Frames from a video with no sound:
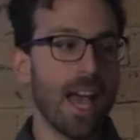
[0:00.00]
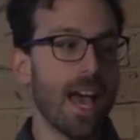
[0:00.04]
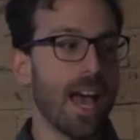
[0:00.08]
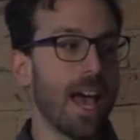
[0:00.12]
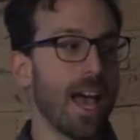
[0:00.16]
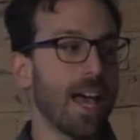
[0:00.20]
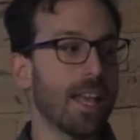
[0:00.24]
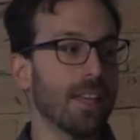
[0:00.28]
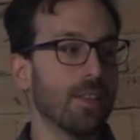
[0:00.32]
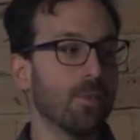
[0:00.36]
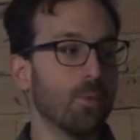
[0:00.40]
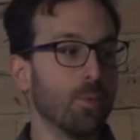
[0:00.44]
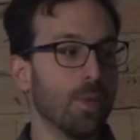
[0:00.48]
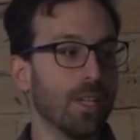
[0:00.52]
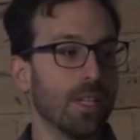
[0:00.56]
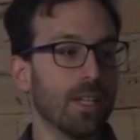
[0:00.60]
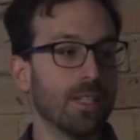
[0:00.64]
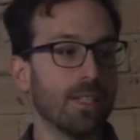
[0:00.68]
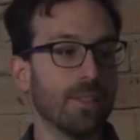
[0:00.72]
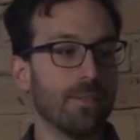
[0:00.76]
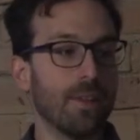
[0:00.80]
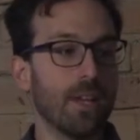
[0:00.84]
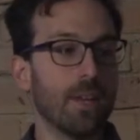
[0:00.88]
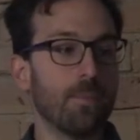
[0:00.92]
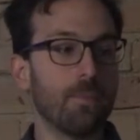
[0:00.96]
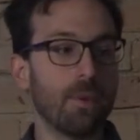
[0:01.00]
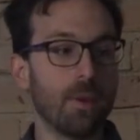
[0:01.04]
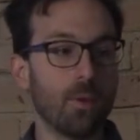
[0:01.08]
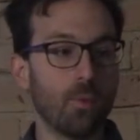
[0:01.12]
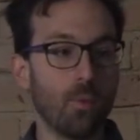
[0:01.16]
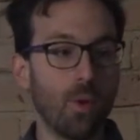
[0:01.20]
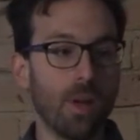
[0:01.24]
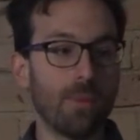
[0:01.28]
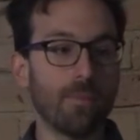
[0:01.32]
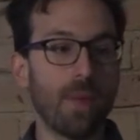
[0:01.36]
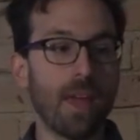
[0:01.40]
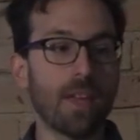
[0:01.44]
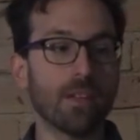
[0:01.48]
and we are developing
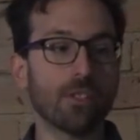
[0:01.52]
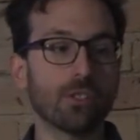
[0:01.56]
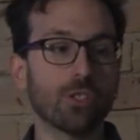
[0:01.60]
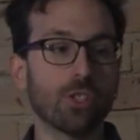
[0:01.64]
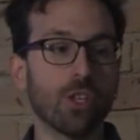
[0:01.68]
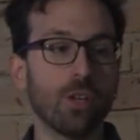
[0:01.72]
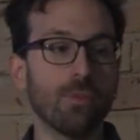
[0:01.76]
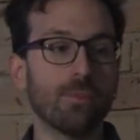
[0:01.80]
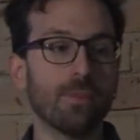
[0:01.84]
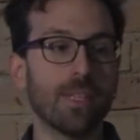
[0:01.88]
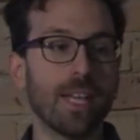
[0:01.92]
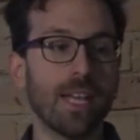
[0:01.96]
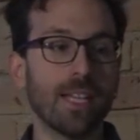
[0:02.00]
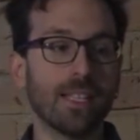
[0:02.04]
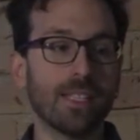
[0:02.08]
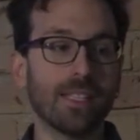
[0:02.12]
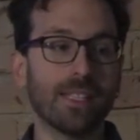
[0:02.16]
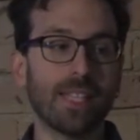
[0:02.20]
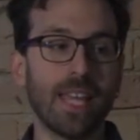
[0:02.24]
one microscope that